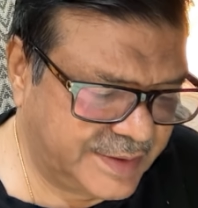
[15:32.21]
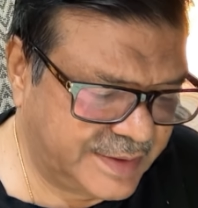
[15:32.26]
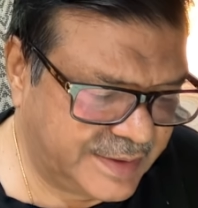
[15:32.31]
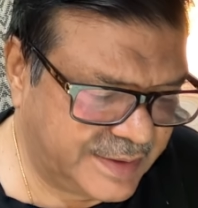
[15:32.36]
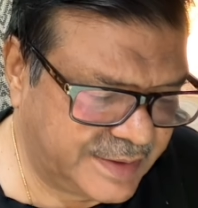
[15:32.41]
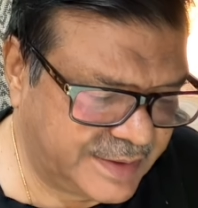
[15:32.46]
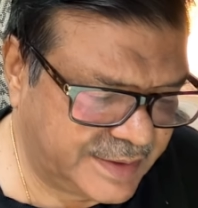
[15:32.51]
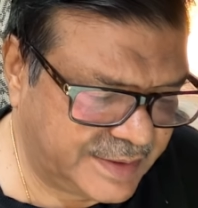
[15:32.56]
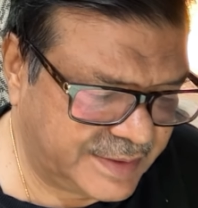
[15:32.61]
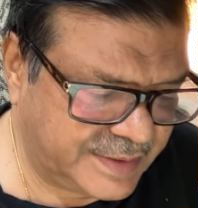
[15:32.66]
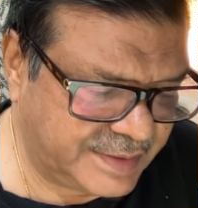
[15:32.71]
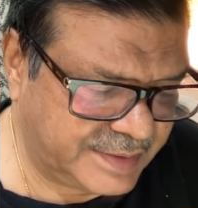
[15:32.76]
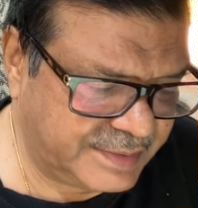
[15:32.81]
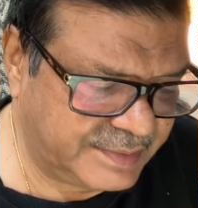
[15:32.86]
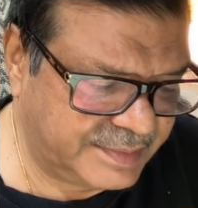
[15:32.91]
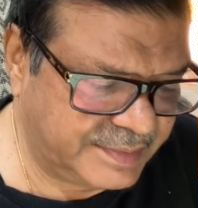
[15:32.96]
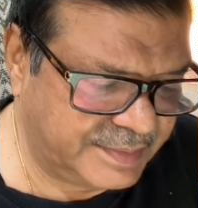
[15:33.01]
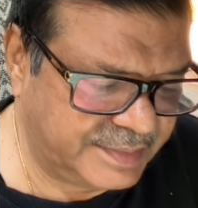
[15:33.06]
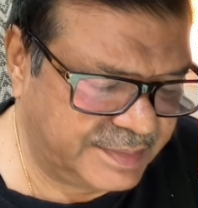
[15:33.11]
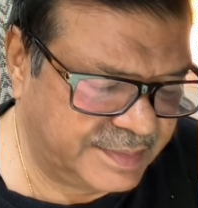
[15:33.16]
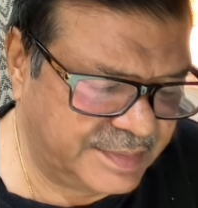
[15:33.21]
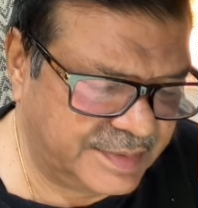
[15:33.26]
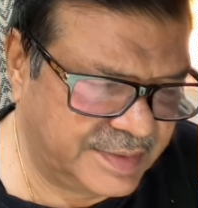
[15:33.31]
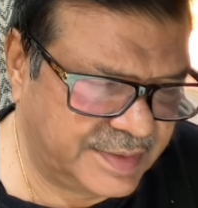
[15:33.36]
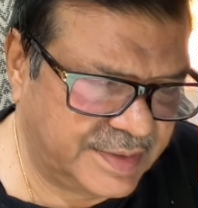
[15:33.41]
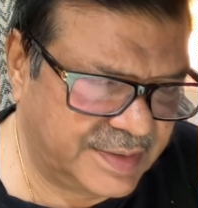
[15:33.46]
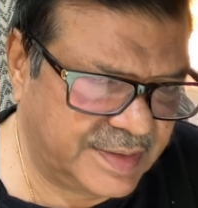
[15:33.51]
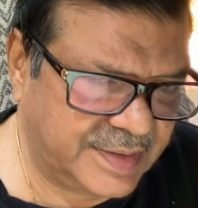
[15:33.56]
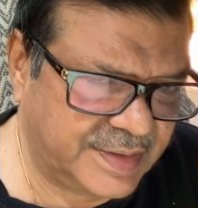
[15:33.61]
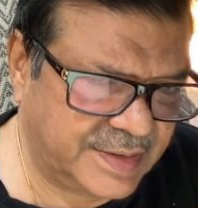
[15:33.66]

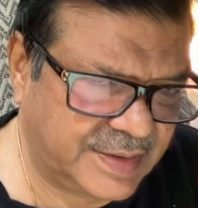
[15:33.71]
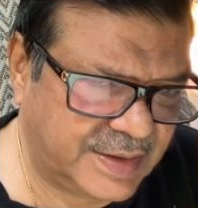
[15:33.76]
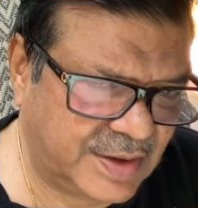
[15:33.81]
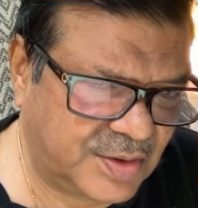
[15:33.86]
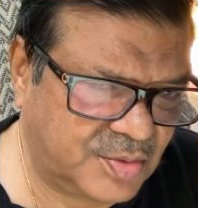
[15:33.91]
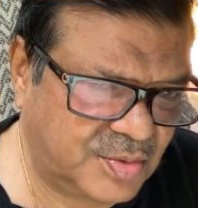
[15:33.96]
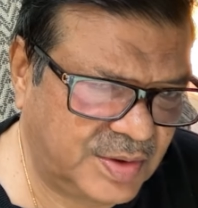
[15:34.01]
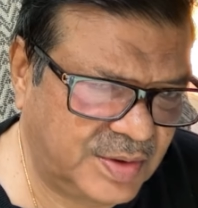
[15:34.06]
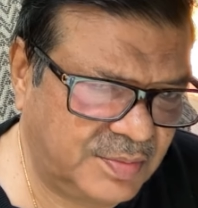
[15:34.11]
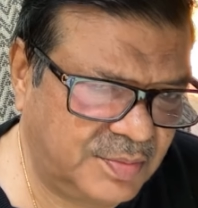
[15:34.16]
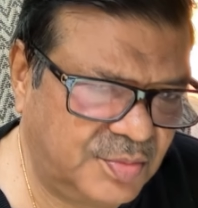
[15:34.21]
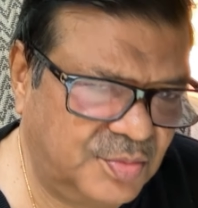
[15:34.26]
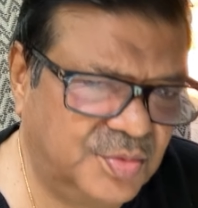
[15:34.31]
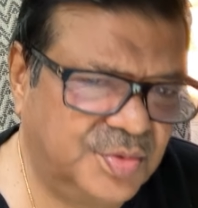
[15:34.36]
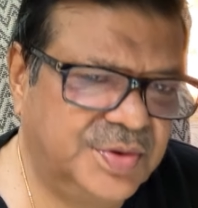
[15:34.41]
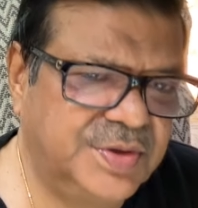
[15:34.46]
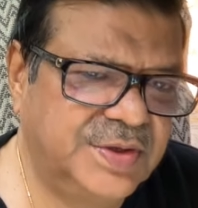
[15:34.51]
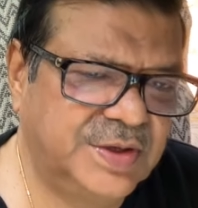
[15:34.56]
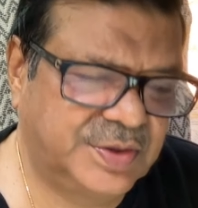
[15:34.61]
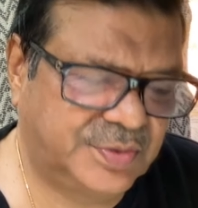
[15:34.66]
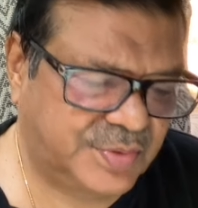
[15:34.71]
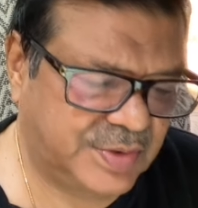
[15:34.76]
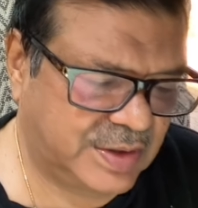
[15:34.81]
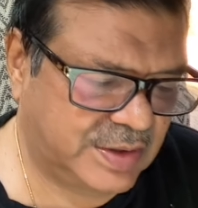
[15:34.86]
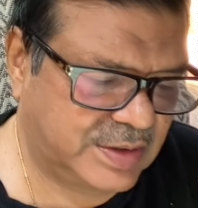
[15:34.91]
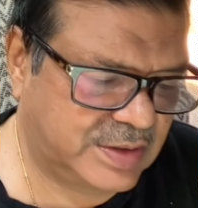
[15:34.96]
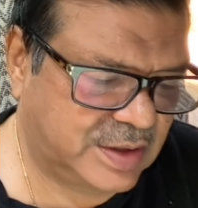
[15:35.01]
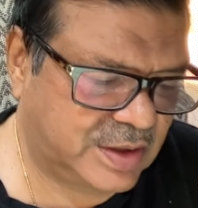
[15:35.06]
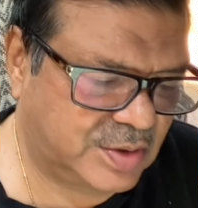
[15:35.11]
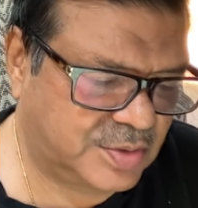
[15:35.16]
Rahu and Moon in the
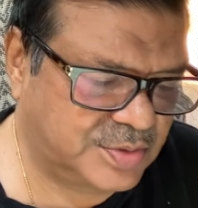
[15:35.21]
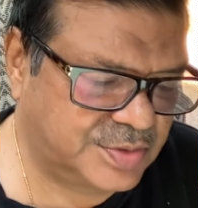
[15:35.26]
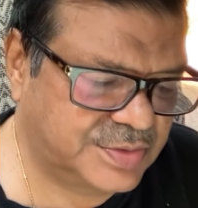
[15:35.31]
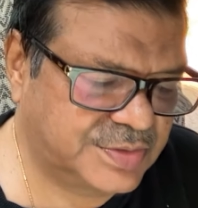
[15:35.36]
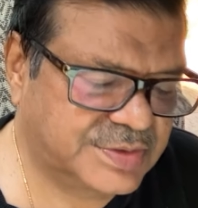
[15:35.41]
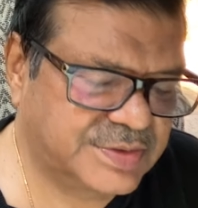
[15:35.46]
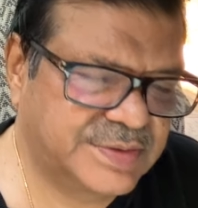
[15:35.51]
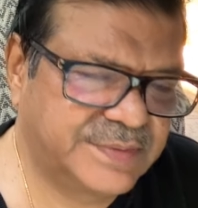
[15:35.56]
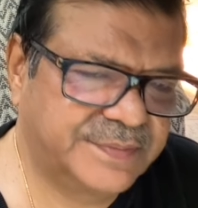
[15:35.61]
12th house